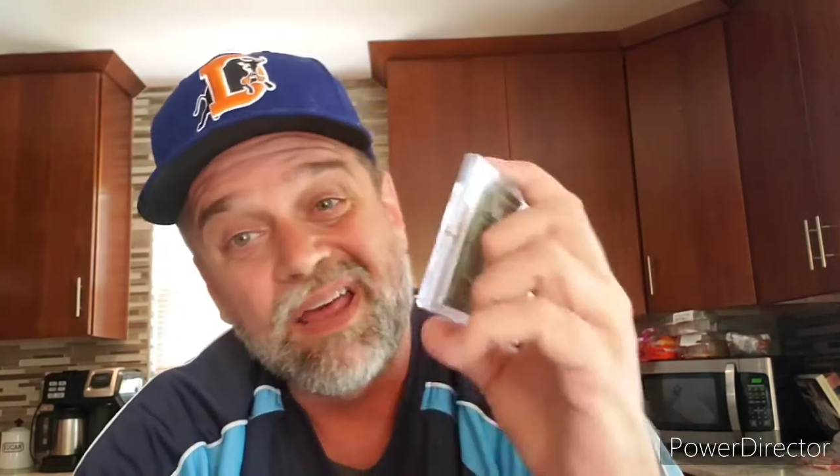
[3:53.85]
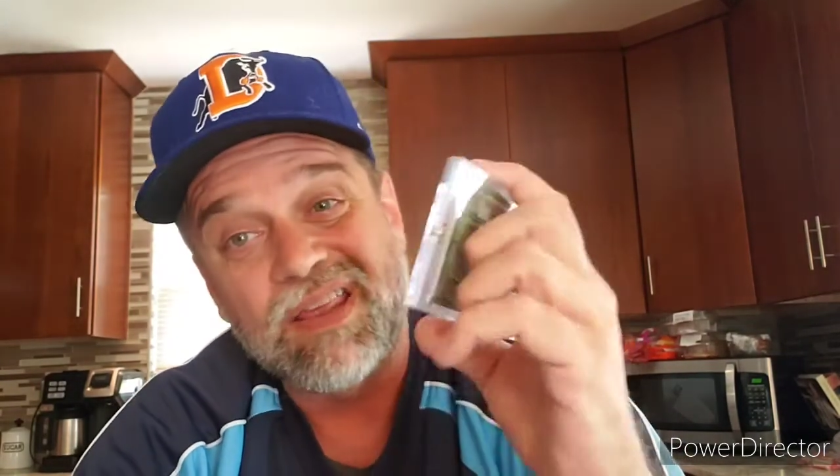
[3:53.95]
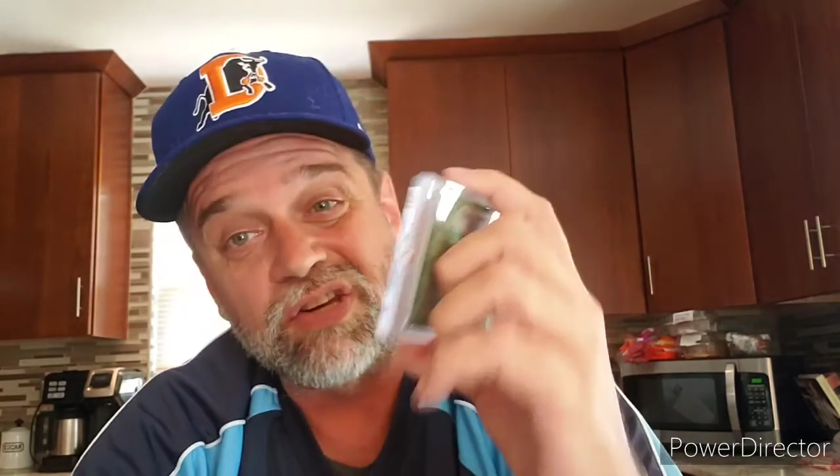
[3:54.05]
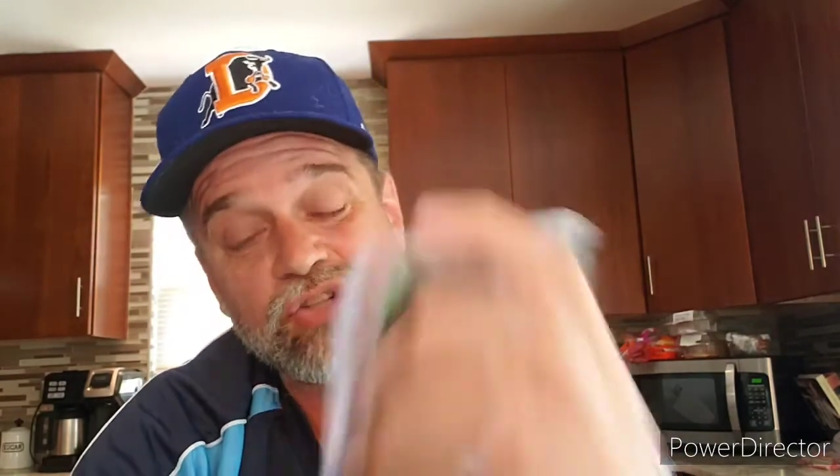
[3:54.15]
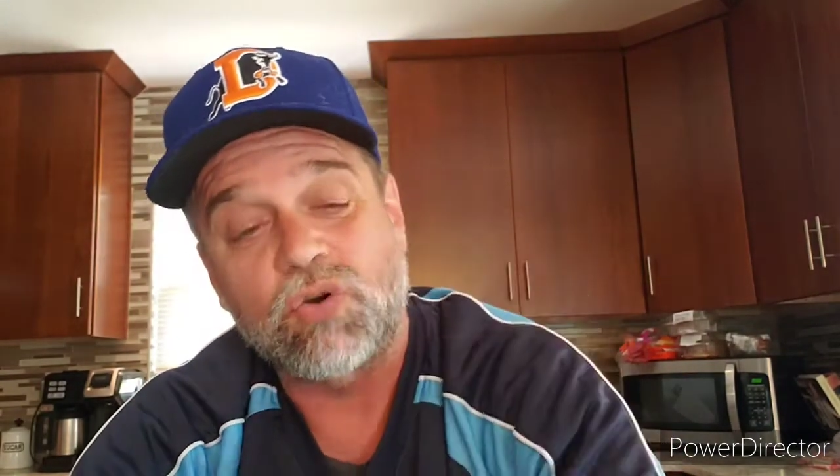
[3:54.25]

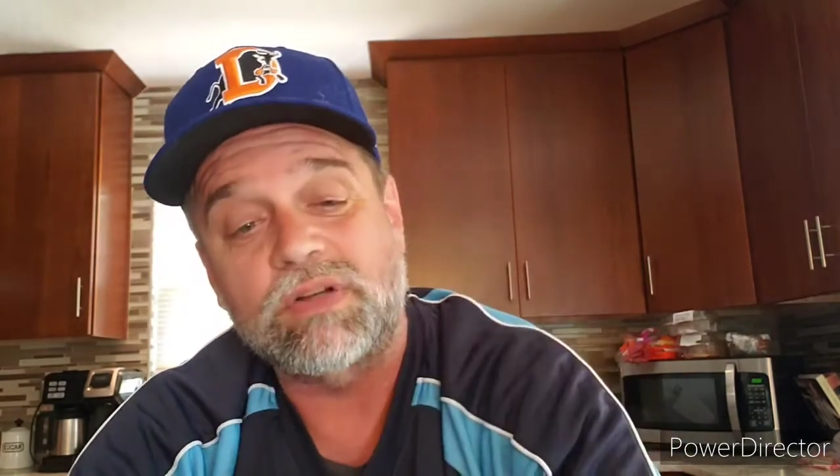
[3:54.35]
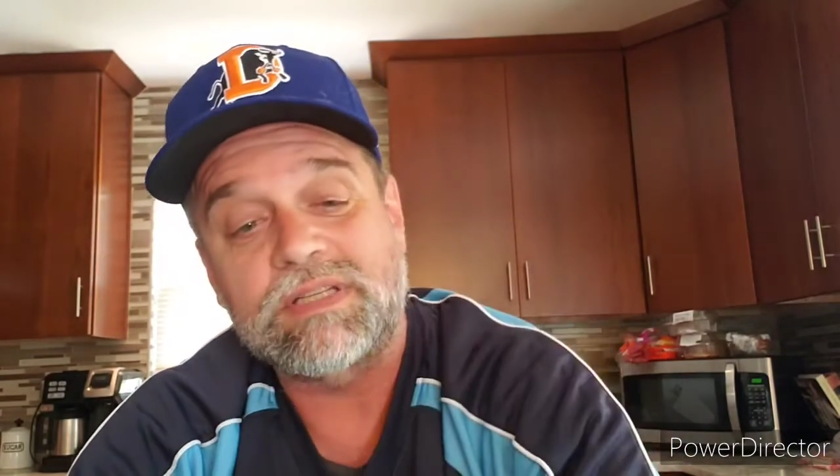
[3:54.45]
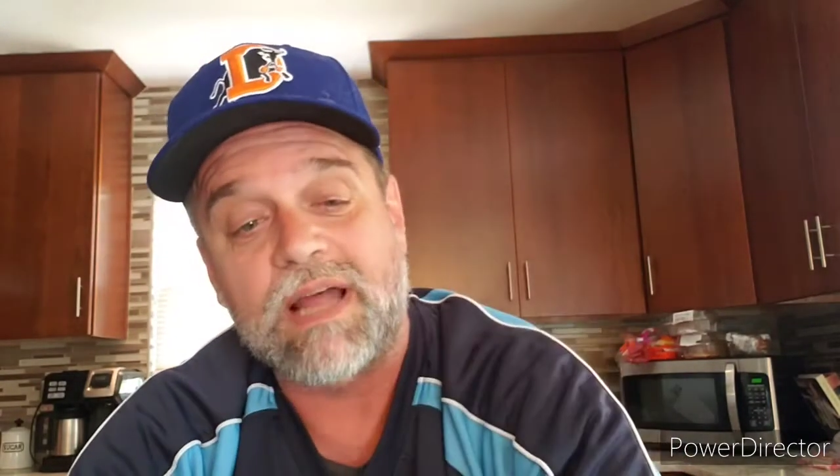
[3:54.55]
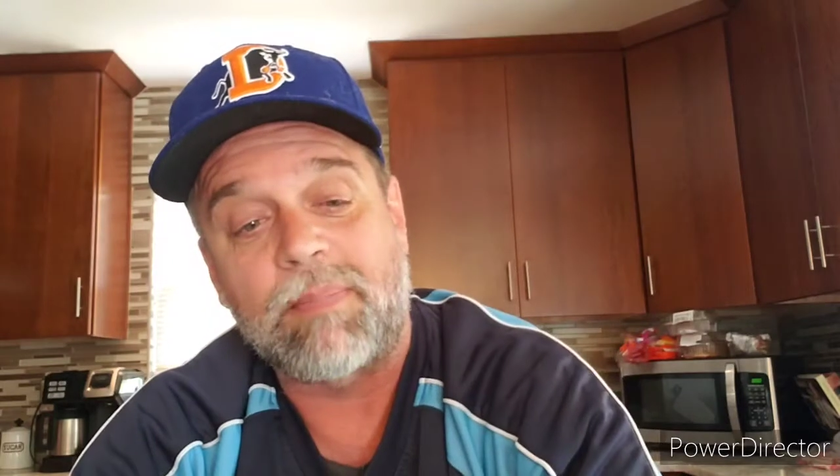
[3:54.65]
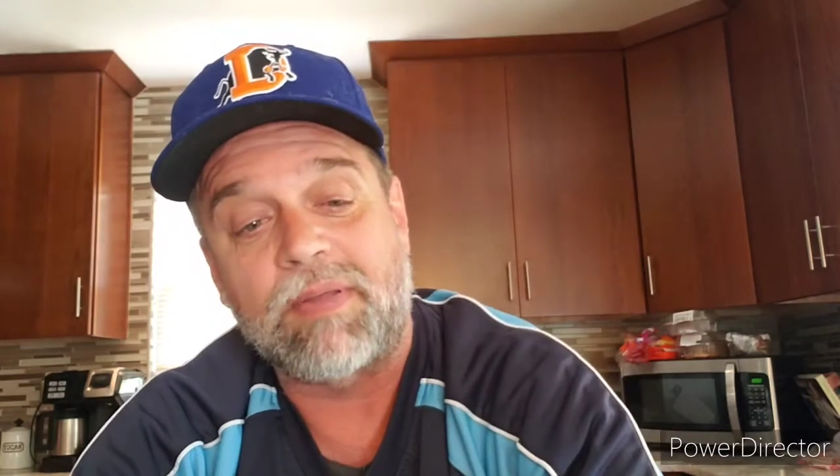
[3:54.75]
The
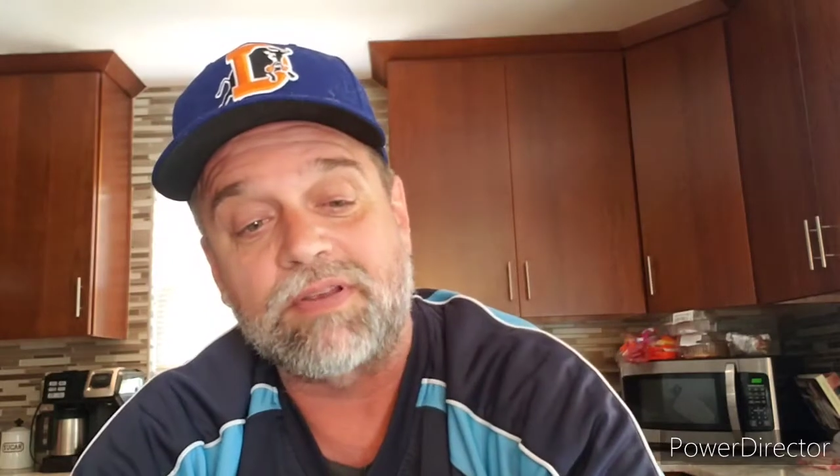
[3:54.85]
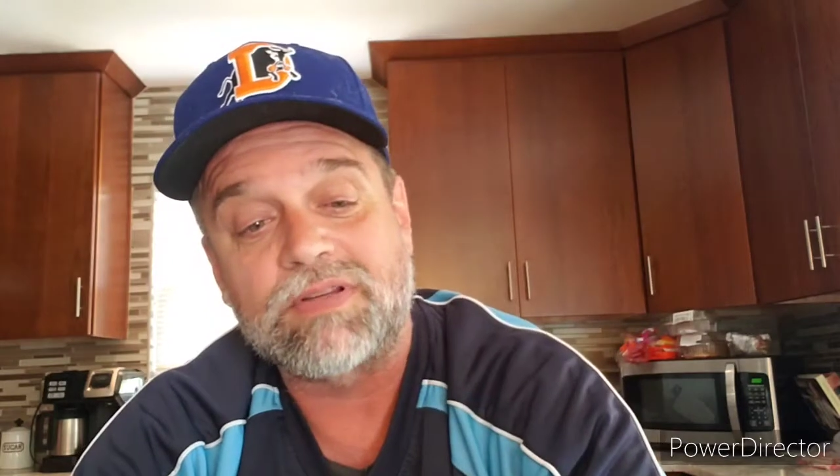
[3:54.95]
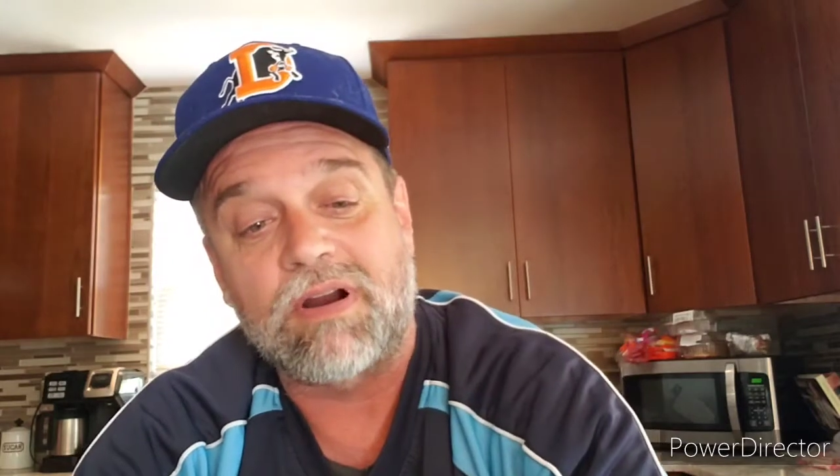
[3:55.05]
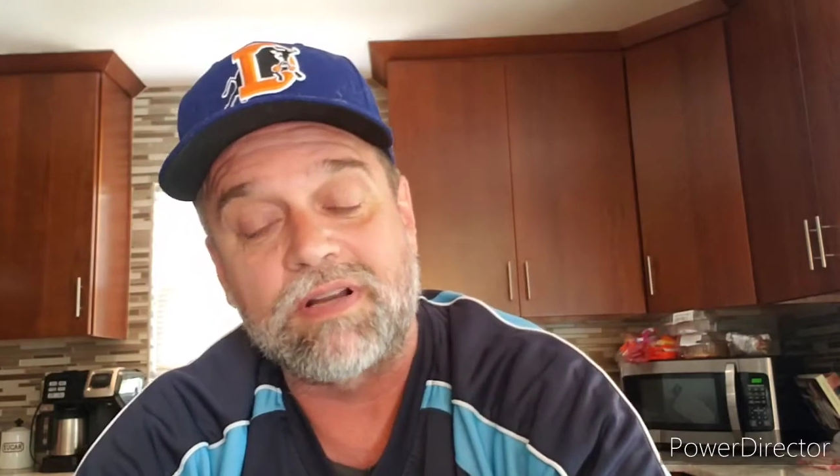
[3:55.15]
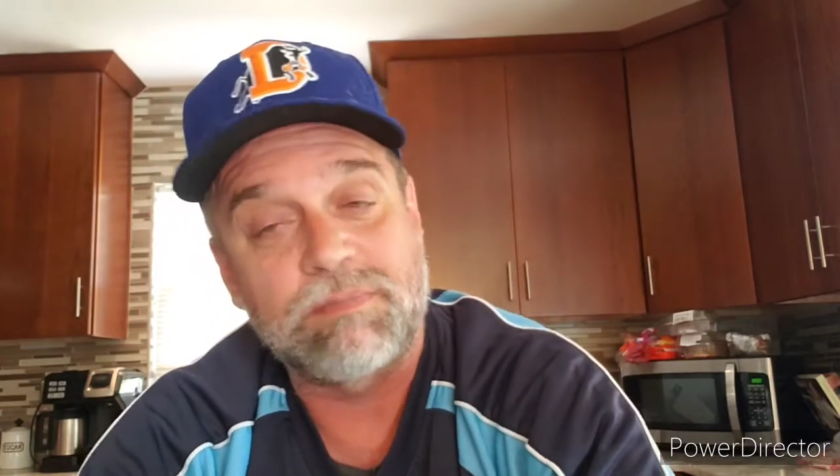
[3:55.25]
shortstop on this
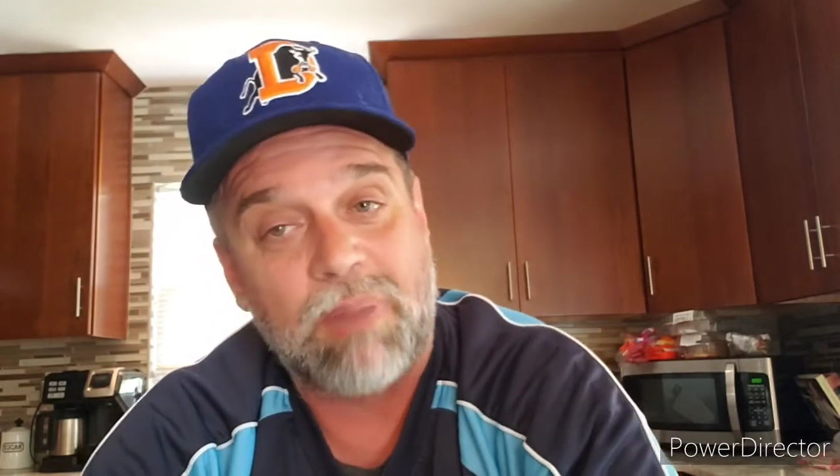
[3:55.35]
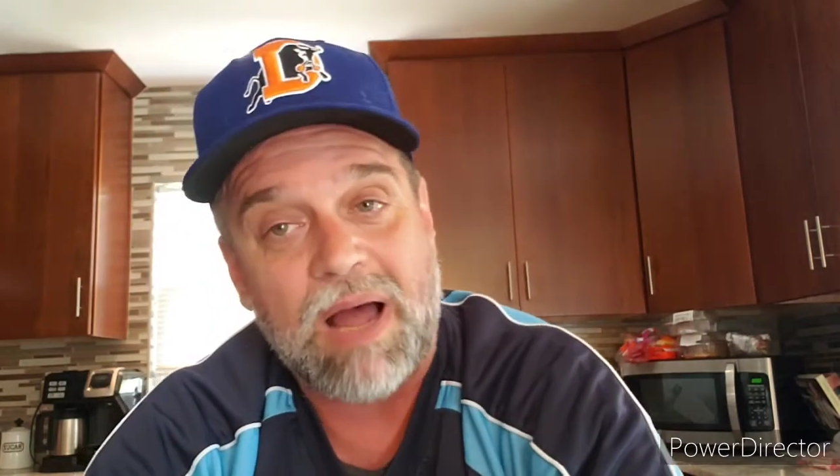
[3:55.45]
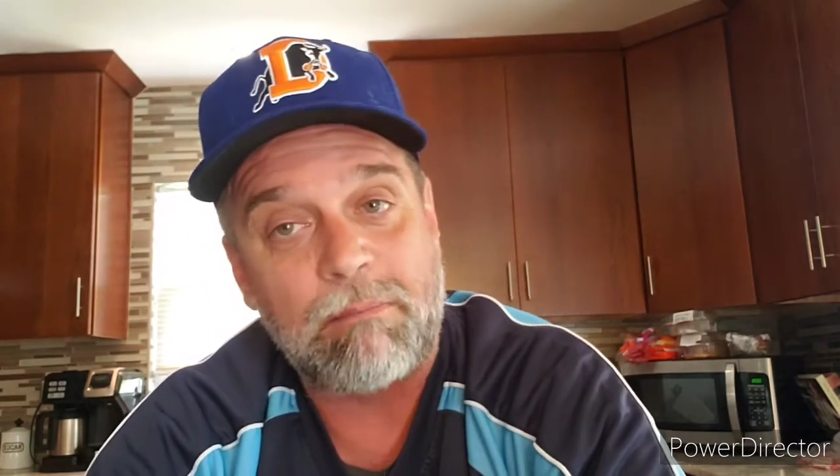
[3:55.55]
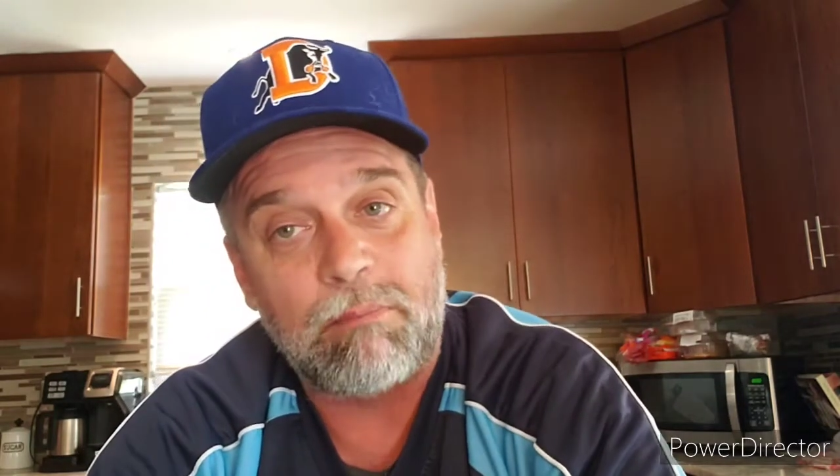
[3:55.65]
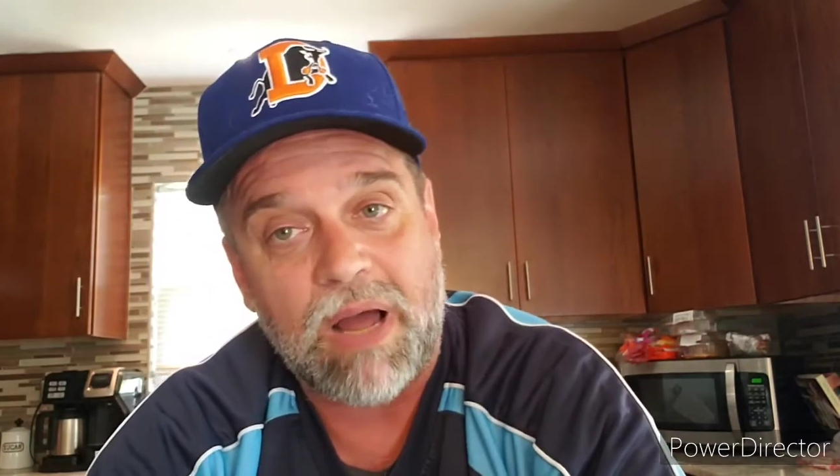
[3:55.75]
card is
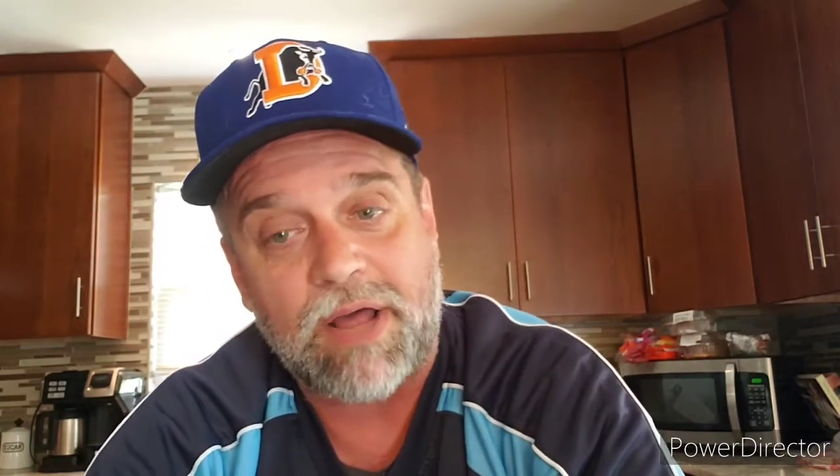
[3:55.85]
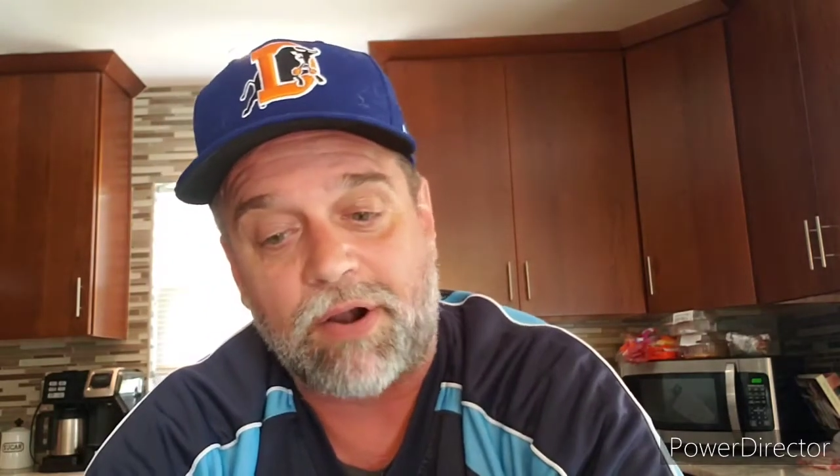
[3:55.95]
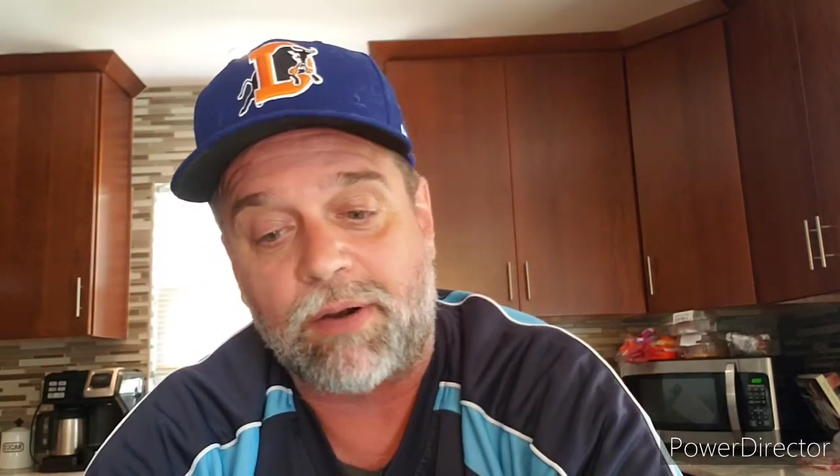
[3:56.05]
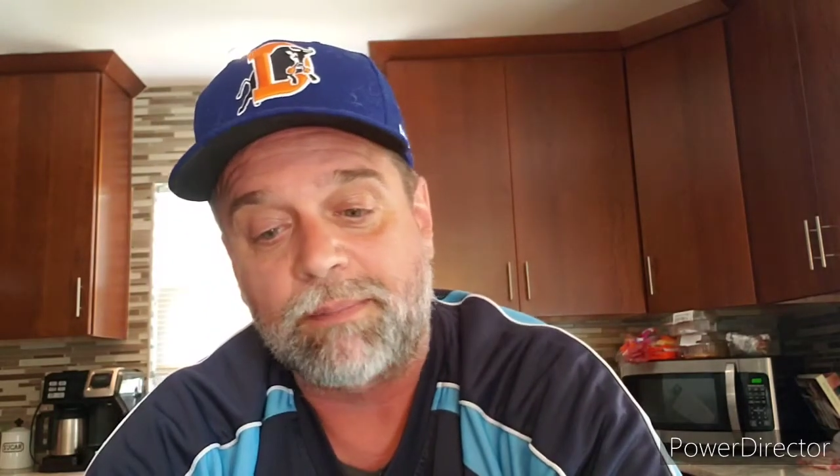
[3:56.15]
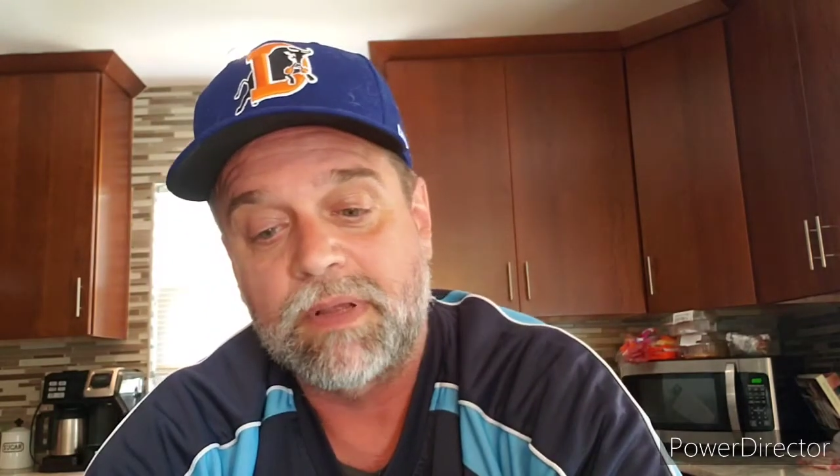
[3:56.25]
Bob
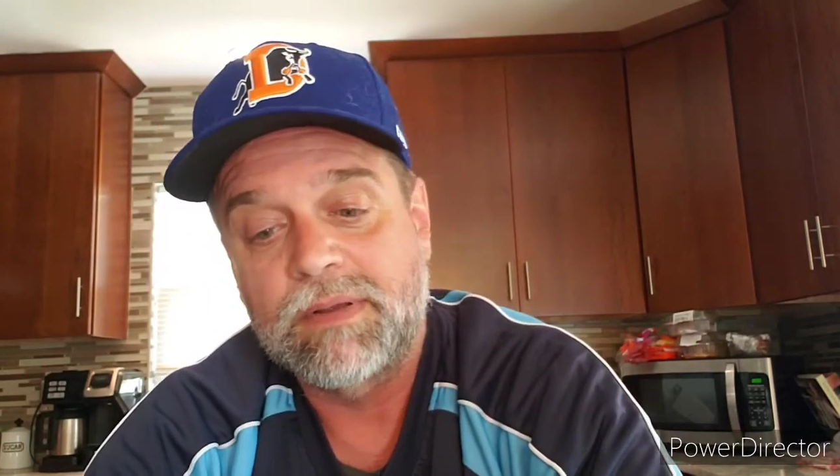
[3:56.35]
Bonner.